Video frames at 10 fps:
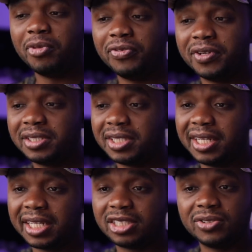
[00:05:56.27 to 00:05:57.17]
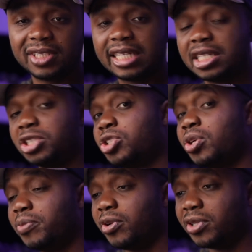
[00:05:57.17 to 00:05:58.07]
Moving on to the next news, guys. I just
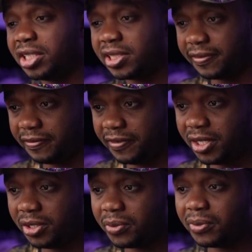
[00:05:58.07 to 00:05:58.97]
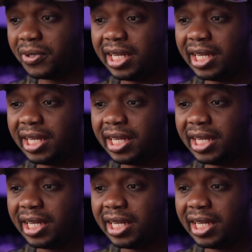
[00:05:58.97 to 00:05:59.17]
stumbled on this video.